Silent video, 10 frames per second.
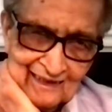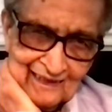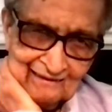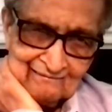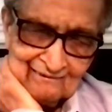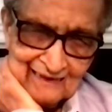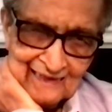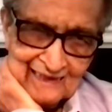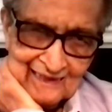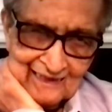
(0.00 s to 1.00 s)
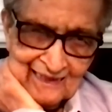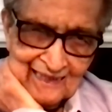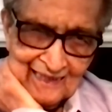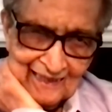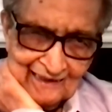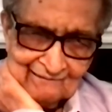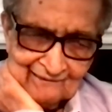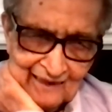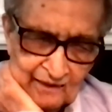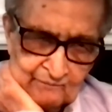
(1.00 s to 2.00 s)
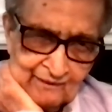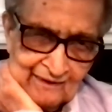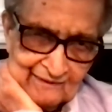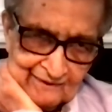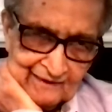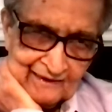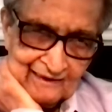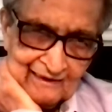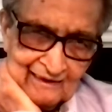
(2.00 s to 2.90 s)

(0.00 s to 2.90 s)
it's the ability